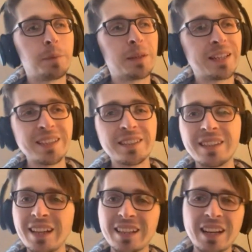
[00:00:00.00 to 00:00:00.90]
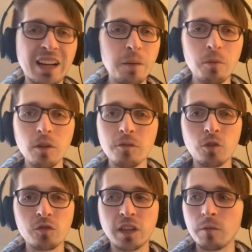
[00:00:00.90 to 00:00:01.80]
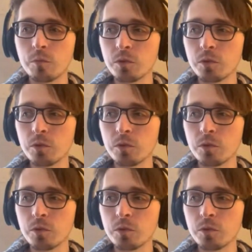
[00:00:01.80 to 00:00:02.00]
Because in a couple of those games,